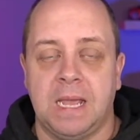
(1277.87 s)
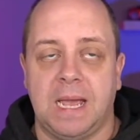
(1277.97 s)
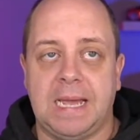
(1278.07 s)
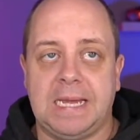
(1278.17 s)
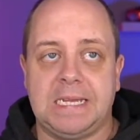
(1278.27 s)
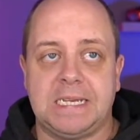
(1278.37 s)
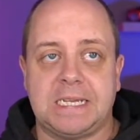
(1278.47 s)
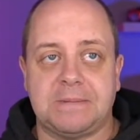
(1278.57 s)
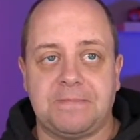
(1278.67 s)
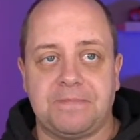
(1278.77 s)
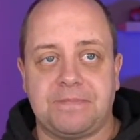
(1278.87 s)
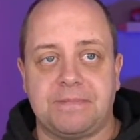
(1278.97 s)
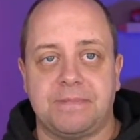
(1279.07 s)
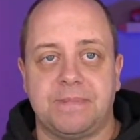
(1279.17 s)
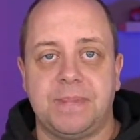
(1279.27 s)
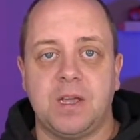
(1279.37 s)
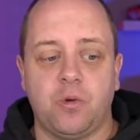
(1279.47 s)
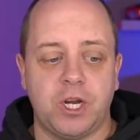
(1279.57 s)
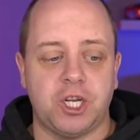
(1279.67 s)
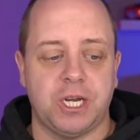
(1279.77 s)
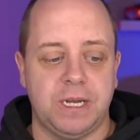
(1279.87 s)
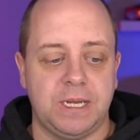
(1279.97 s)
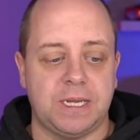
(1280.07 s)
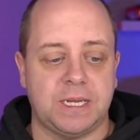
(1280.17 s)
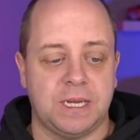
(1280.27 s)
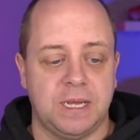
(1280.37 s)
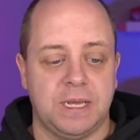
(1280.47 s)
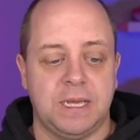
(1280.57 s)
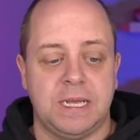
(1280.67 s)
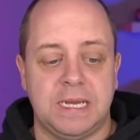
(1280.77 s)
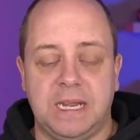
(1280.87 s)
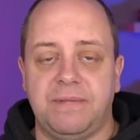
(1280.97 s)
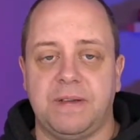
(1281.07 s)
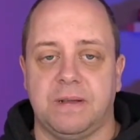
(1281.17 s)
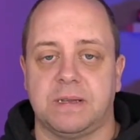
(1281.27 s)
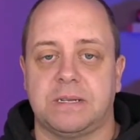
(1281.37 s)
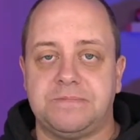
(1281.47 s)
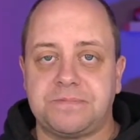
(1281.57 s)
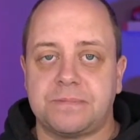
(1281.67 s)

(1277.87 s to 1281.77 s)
And the question is difficult,